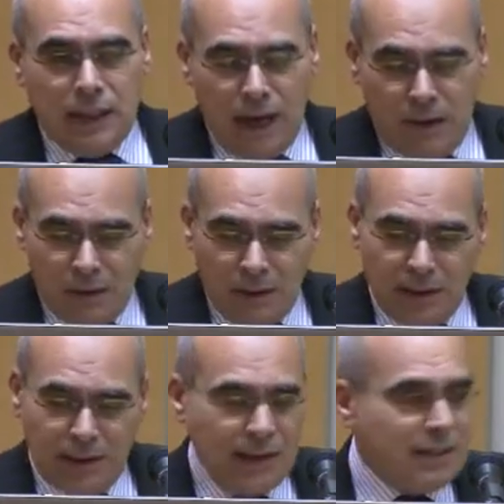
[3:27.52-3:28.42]
Now,
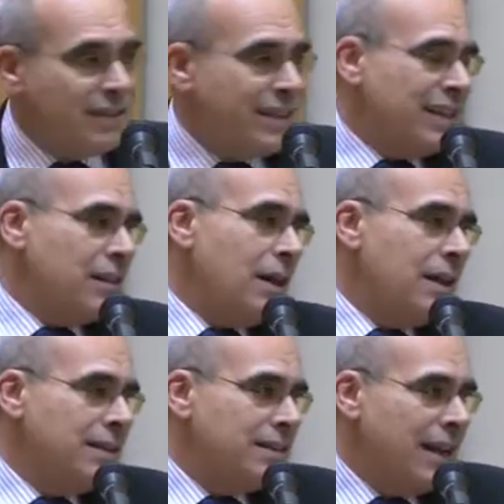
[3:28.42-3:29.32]

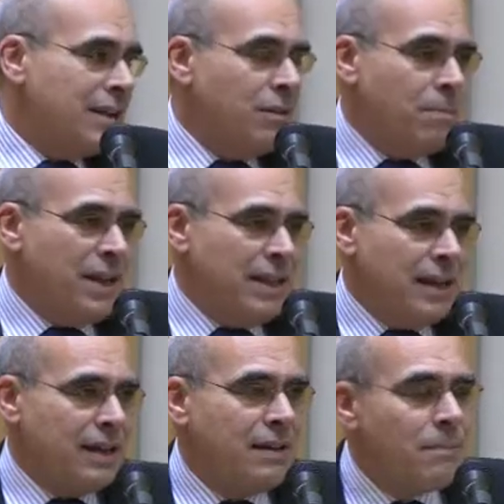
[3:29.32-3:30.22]

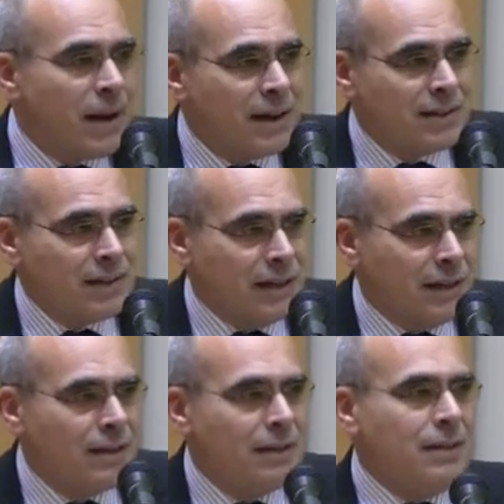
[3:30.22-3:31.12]
encyclopedic comparison
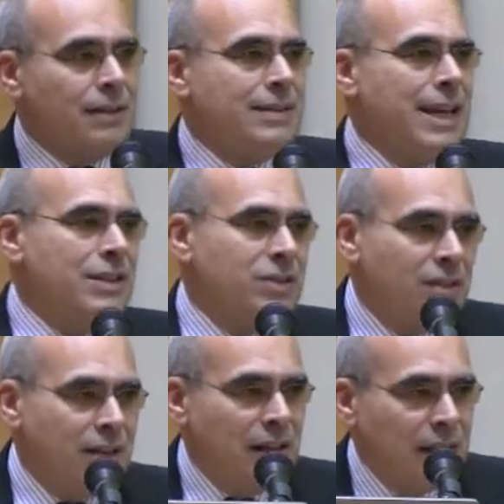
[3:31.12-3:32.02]
tends
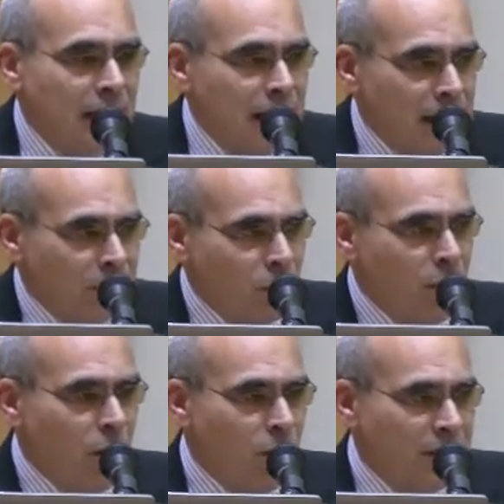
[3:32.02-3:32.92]
to deal a lot
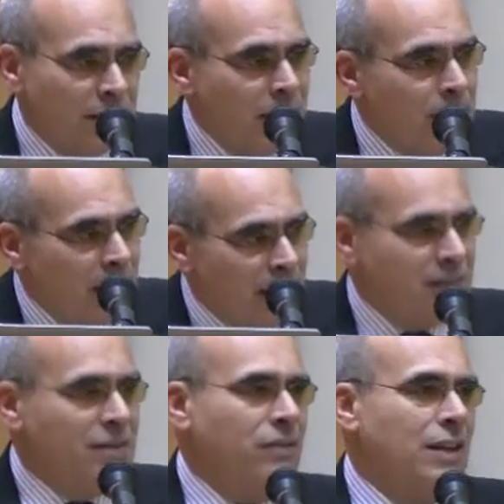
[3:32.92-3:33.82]
more with
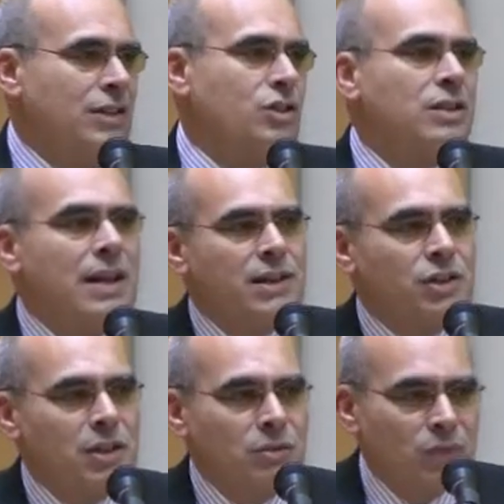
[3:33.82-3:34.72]
comparative
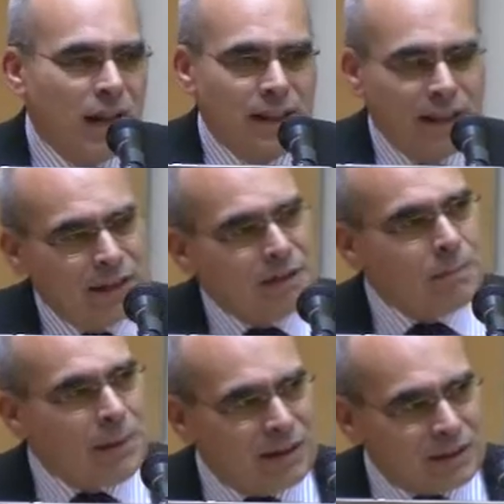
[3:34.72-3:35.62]
legislation rather than
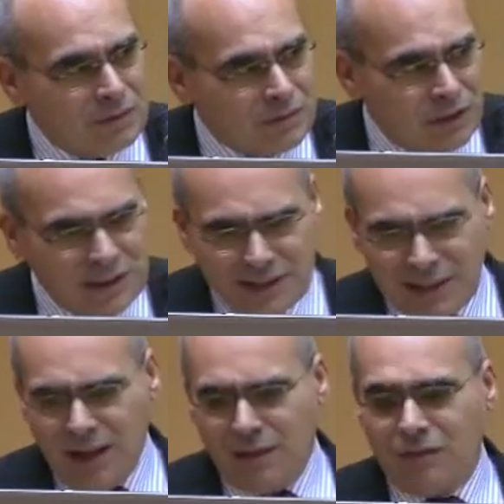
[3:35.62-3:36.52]
comparative law
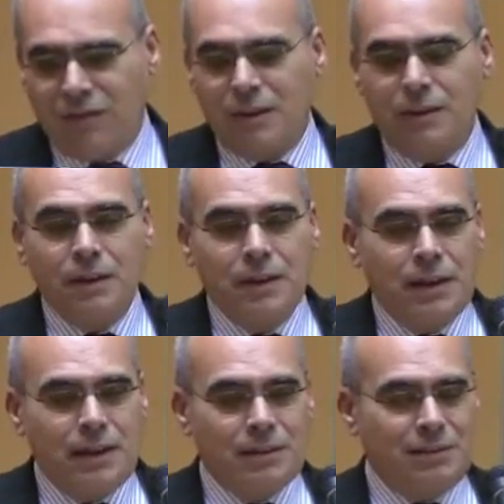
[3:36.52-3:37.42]
itself.
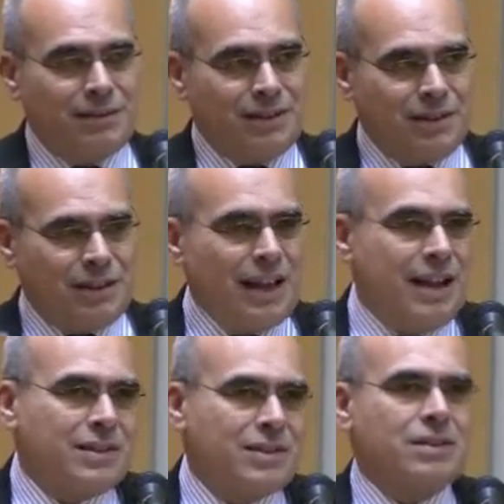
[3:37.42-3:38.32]
It
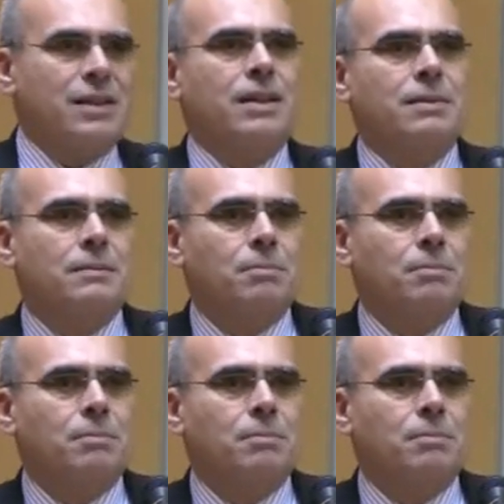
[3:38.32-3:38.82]
does